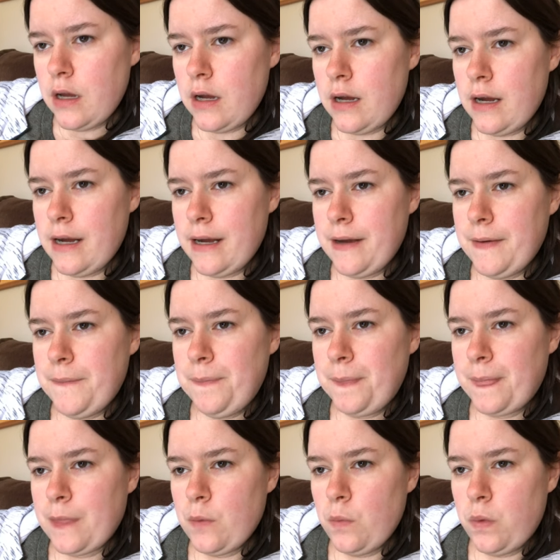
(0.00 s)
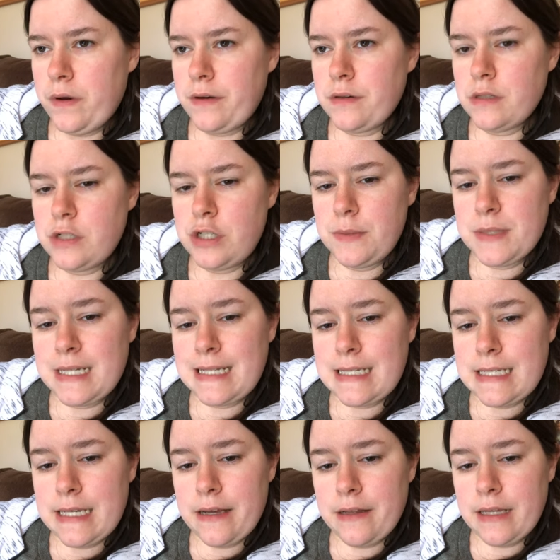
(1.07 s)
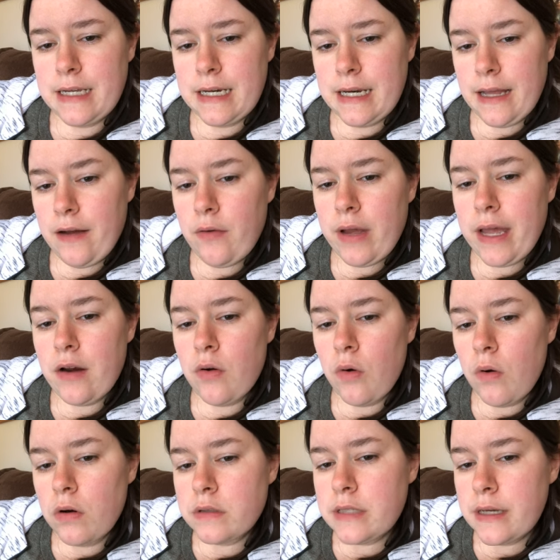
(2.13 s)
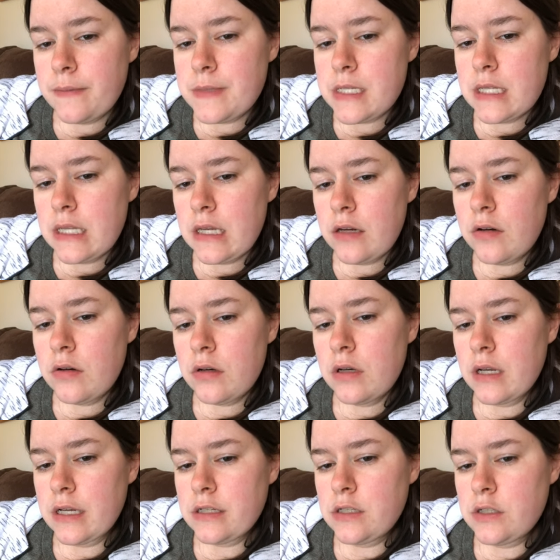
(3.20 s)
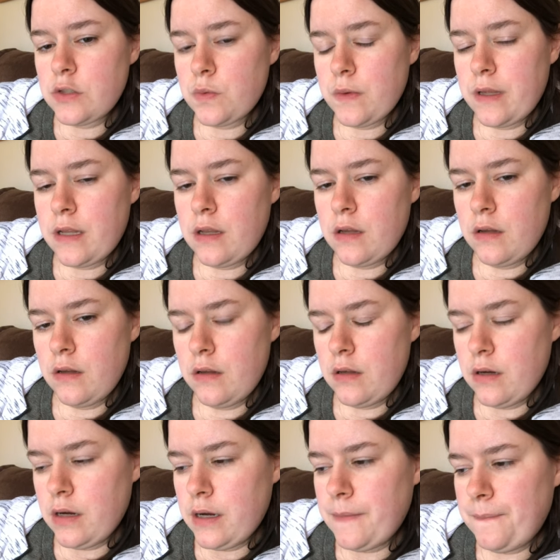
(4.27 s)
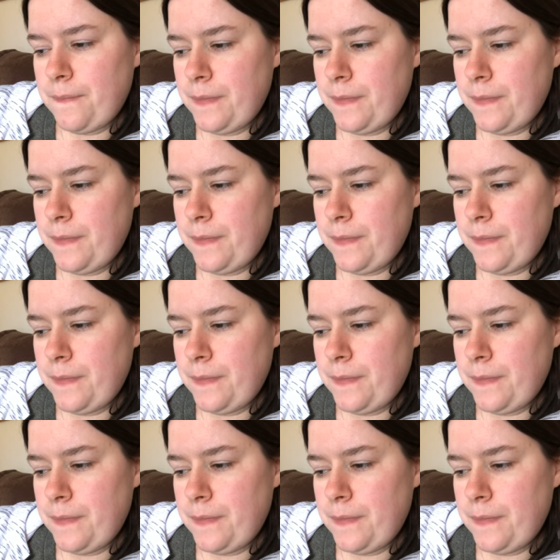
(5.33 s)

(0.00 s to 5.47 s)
uh, where ships can sail in and out at all times of the year, not just when um,